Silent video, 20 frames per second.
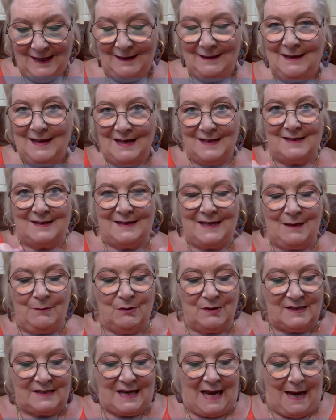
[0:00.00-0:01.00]
Let's see
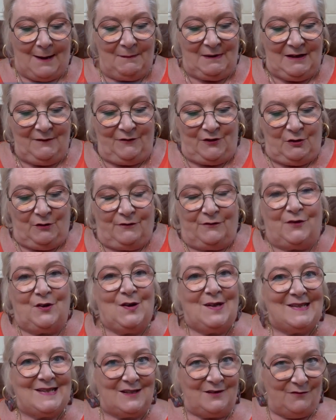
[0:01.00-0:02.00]
what's happening for you.
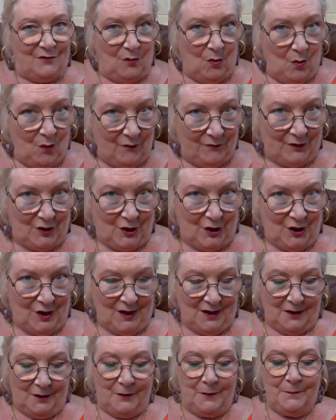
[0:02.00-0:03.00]
First of all,
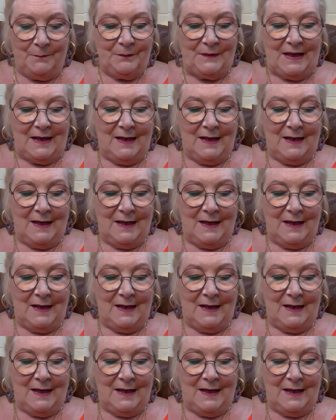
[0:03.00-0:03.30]
Virgo,